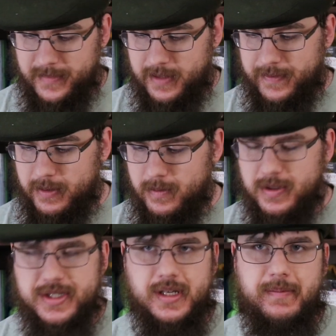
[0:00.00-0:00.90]
if anyone
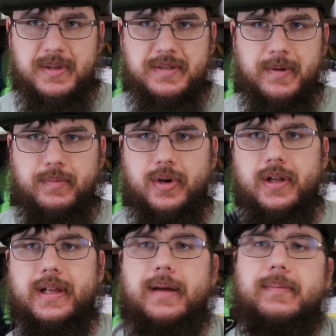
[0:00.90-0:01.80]
wants to give me some input
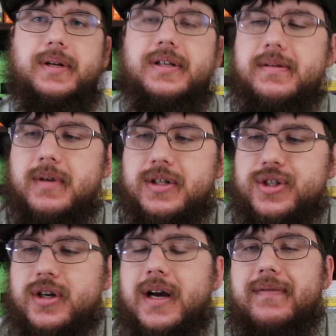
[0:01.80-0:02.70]
on that, because I'm not
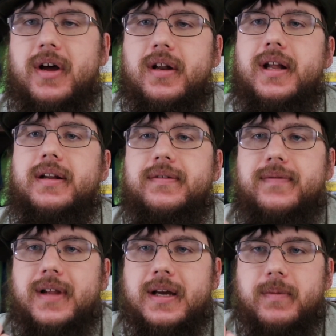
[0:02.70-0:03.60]
sure. I've not had to
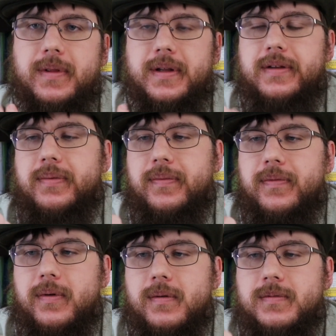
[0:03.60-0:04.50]
fly with these
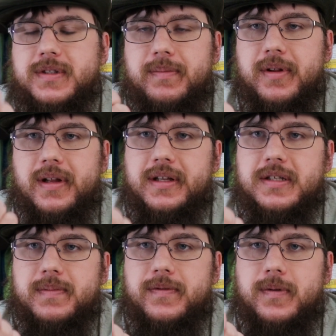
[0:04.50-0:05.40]
before, something like
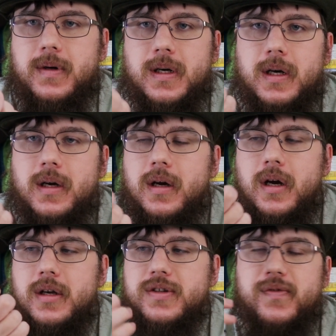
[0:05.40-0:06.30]
this before.
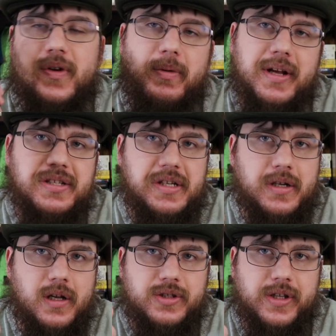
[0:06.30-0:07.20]
So if anyone has any
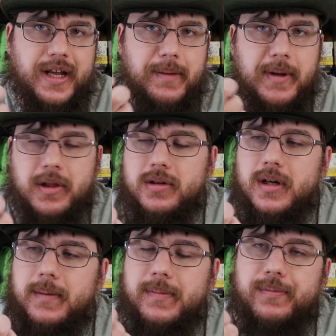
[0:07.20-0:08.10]
knowledge on that, I may look
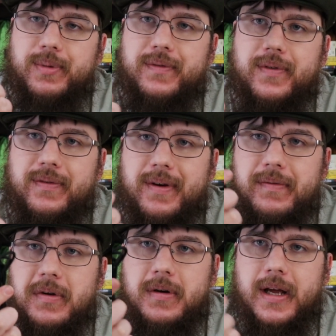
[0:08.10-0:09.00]
up, but if you've
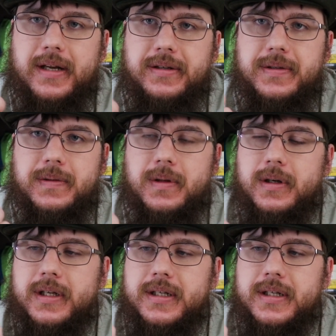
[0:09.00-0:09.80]
ever had to look